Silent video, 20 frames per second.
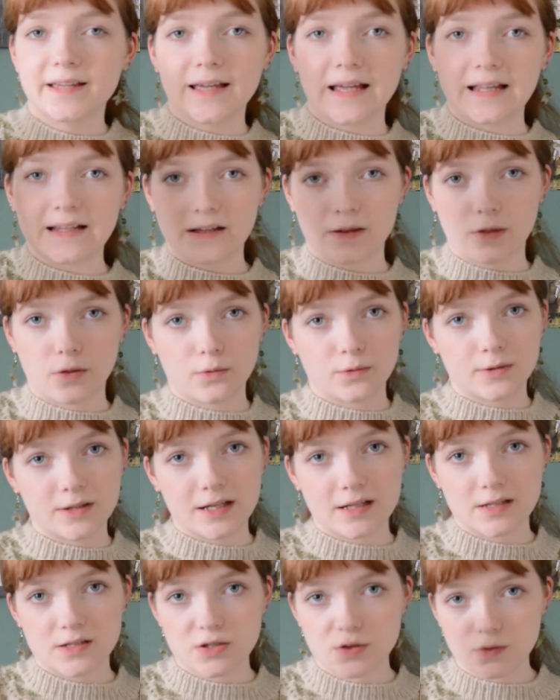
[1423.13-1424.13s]
and I thought
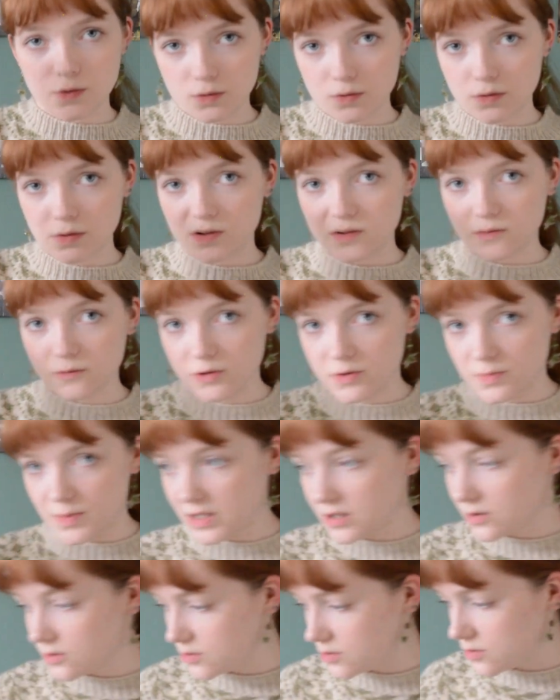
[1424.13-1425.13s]
that sock would be
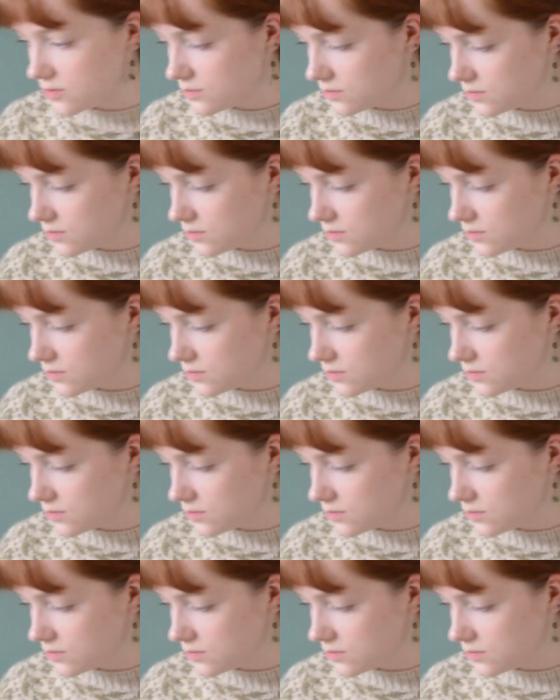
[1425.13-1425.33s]
good.